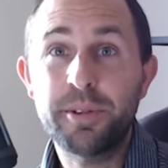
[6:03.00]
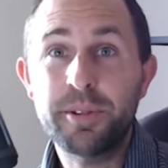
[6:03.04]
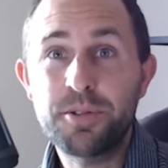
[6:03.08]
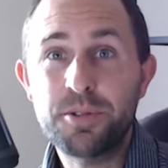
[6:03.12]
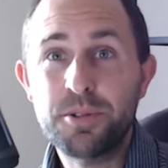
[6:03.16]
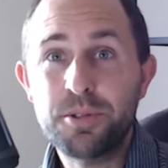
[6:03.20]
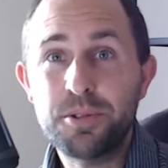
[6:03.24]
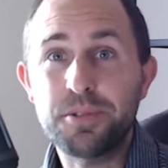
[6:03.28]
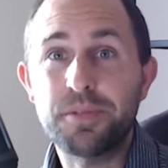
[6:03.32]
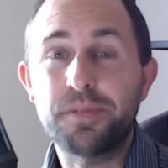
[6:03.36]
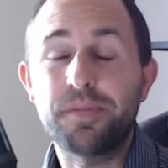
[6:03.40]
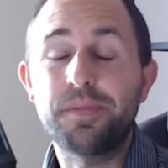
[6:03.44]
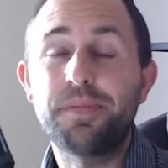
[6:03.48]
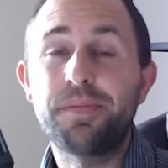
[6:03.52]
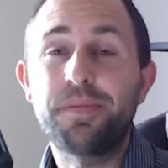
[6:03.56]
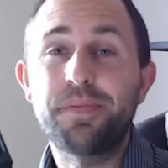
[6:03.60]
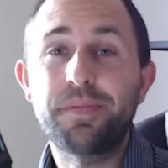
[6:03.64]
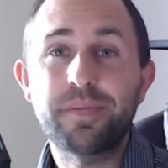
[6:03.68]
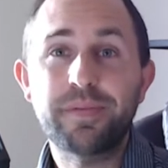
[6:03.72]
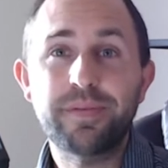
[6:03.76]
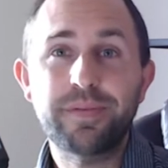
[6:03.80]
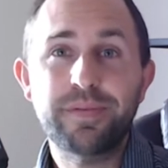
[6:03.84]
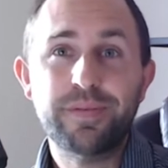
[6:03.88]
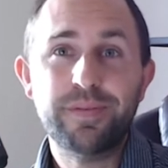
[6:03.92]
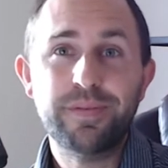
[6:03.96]
years old.
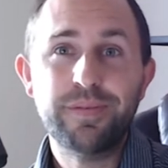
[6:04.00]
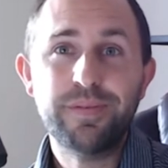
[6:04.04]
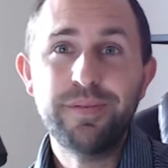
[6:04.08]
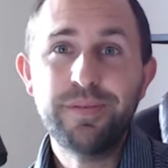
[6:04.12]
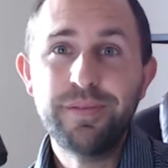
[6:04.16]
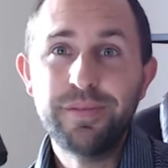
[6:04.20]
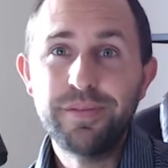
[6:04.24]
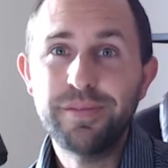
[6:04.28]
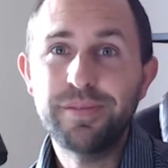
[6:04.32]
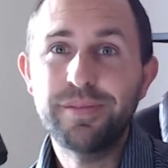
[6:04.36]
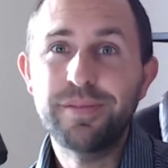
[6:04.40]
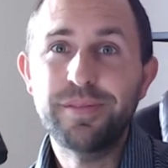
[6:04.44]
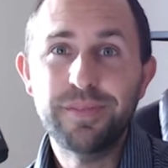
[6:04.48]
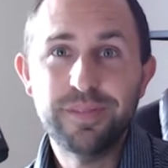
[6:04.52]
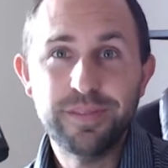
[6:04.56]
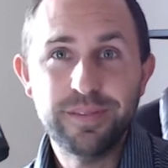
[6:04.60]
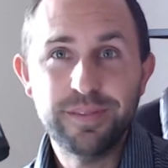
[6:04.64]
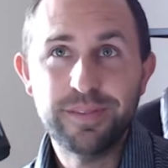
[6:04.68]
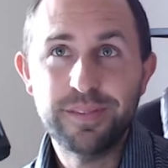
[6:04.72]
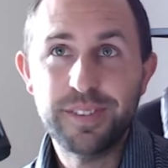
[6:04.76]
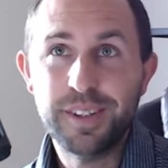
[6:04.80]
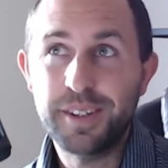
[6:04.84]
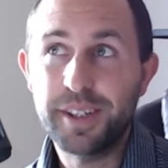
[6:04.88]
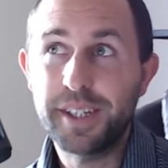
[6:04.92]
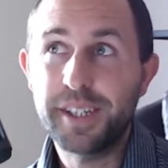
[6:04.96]

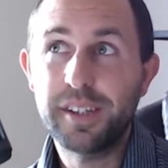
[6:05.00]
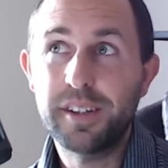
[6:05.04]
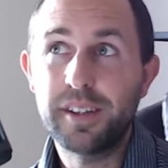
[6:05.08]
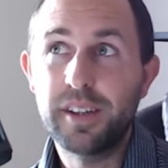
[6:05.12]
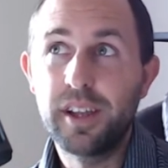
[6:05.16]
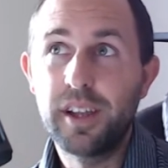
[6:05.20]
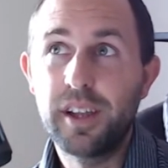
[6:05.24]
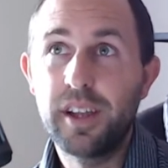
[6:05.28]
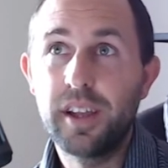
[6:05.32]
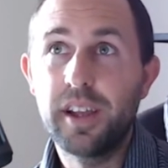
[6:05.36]
All right?